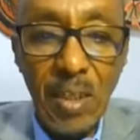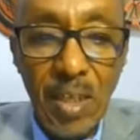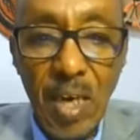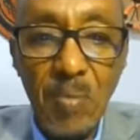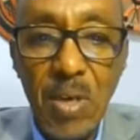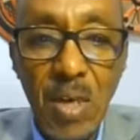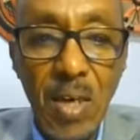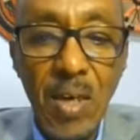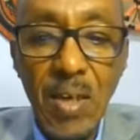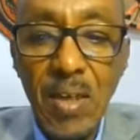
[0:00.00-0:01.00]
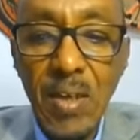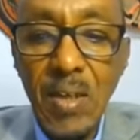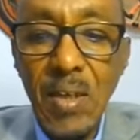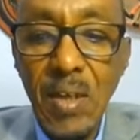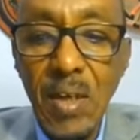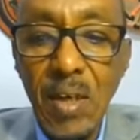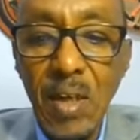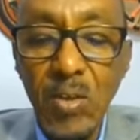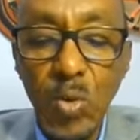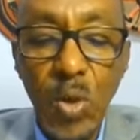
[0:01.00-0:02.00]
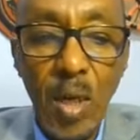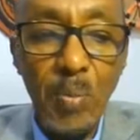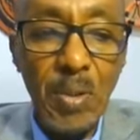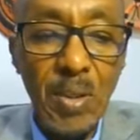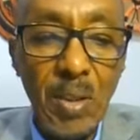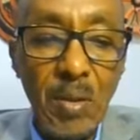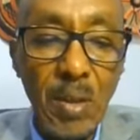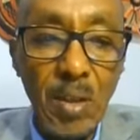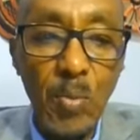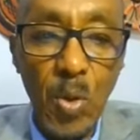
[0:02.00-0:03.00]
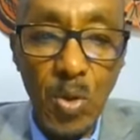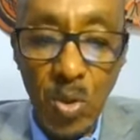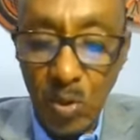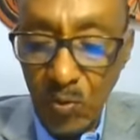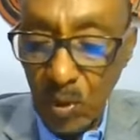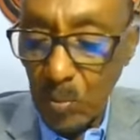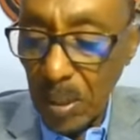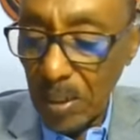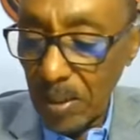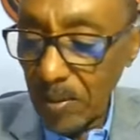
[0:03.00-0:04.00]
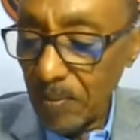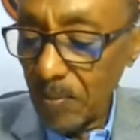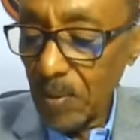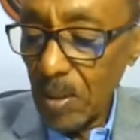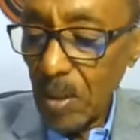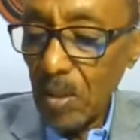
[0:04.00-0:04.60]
I came here to help in the process of rebuilding.